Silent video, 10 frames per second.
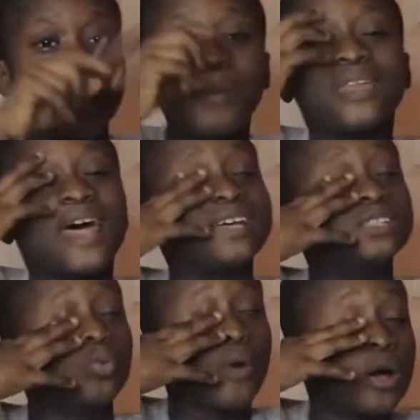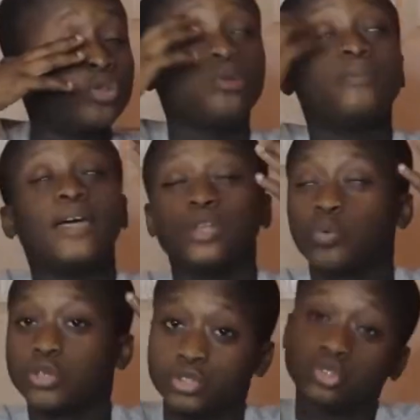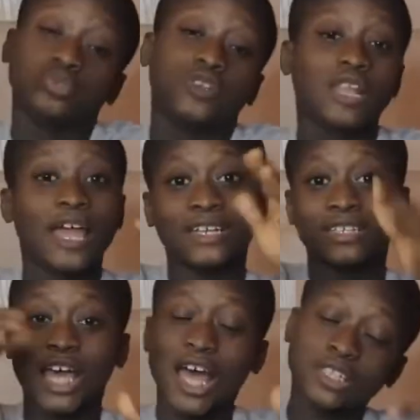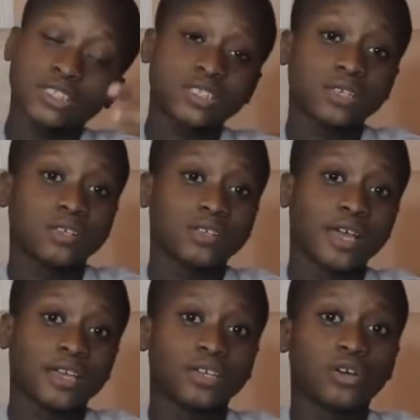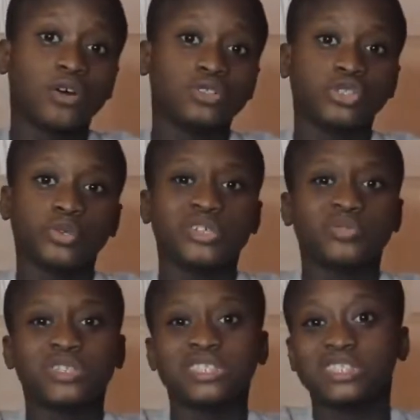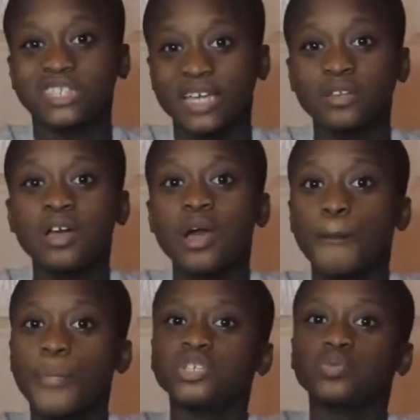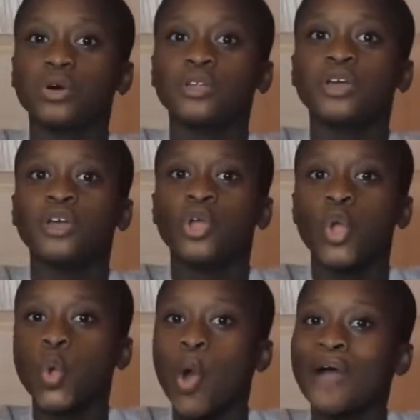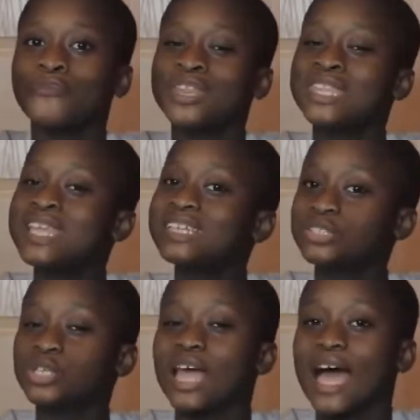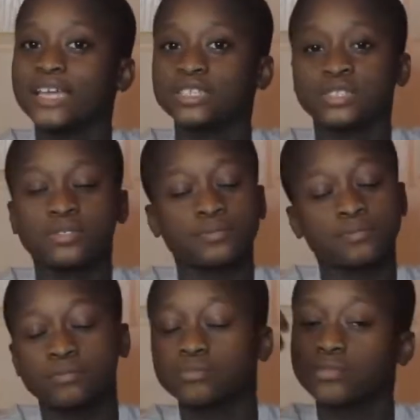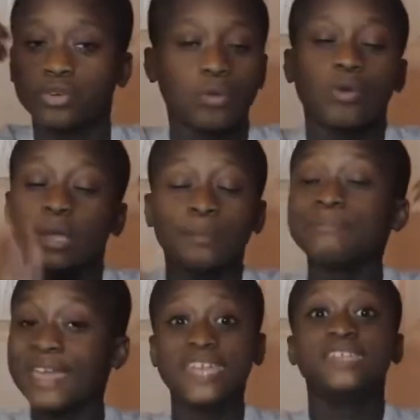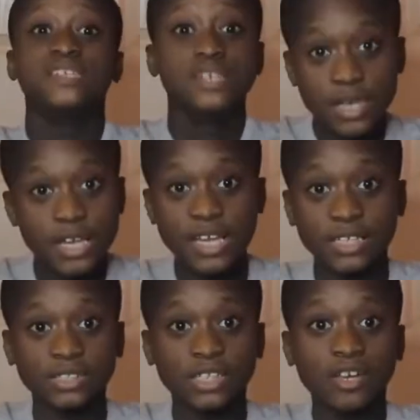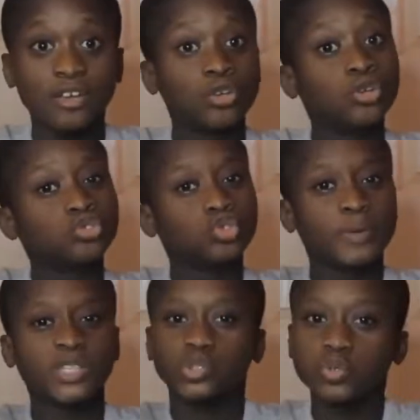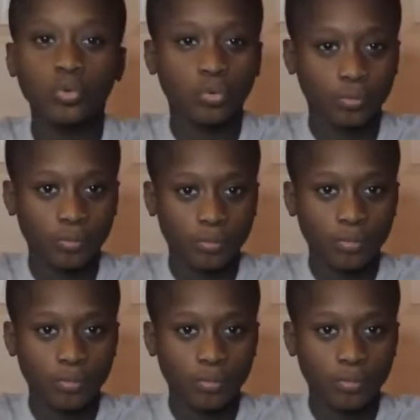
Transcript: Maybe like the while loop that it was doing like that, like until it reaches 10. But this one, you have initialized, made it to be true.